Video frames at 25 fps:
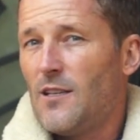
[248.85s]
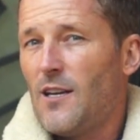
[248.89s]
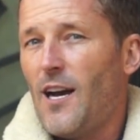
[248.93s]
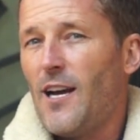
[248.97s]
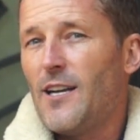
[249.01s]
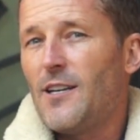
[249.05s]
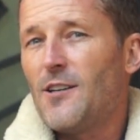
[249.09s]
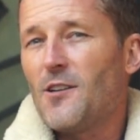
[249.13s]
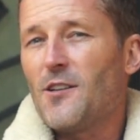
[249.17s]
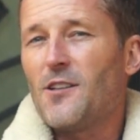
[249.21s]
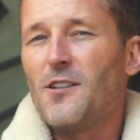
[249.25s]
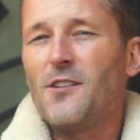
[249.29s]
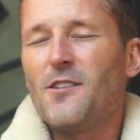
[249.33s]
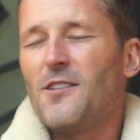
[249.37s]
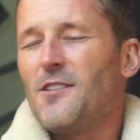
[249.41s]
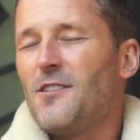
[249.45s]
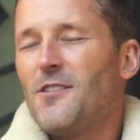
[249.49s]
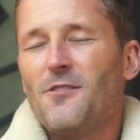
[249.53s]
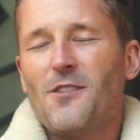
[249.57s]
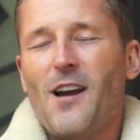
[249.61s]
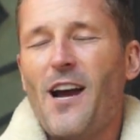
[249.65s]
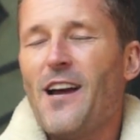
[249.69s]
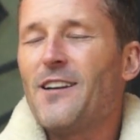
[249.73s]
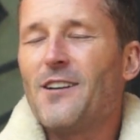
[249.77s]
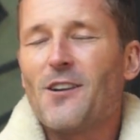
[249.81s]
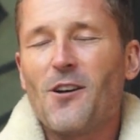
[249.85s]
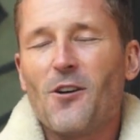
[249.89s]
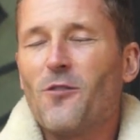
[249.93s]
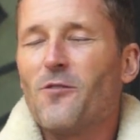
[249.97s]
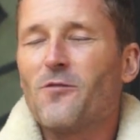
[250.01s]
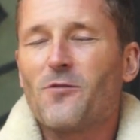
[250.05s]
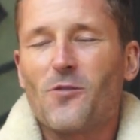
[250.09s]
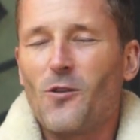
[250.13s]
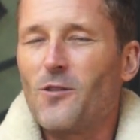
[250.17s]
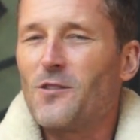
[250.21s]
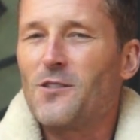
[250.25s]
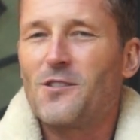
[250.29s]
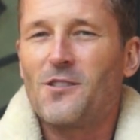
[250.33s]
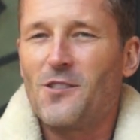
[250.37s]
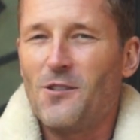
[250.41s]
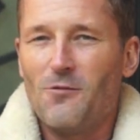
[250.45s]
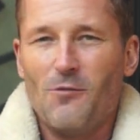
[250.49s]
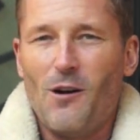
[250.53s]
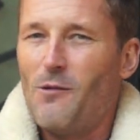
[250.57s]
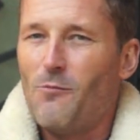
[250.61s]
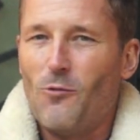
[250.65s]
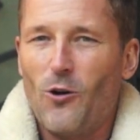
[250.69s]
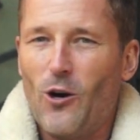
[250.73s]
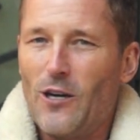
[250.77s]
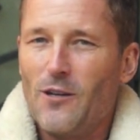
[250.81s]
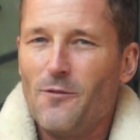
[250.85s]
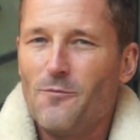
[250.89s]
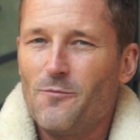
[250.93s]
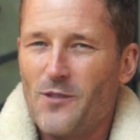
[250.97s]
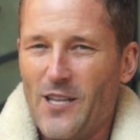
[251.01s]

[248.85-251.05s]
I know, of course, you want more